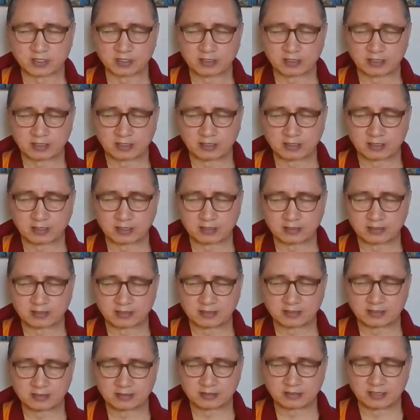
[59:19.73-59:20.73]

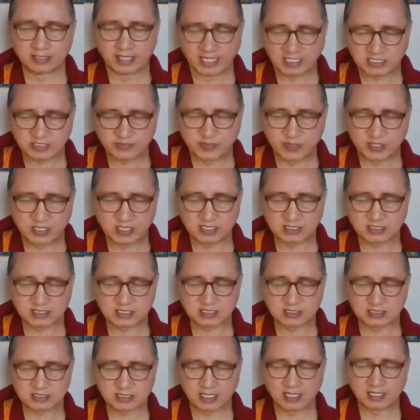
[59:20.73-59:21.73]
the
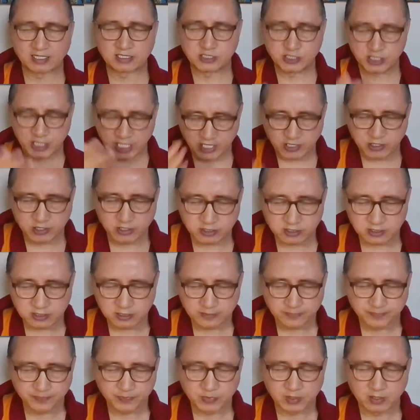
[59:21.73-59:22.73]
experiences are
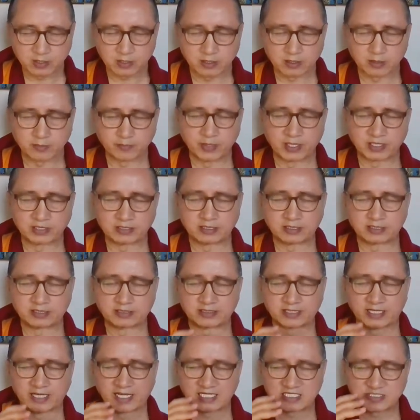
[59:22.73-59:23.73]
genuine, but
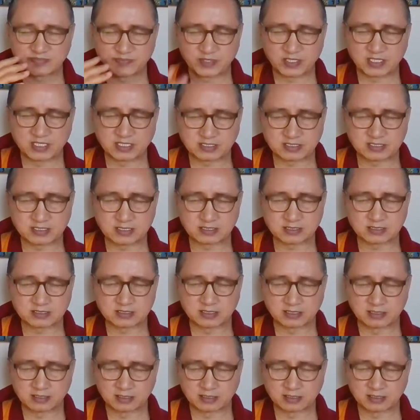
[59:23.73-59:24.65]
the experiences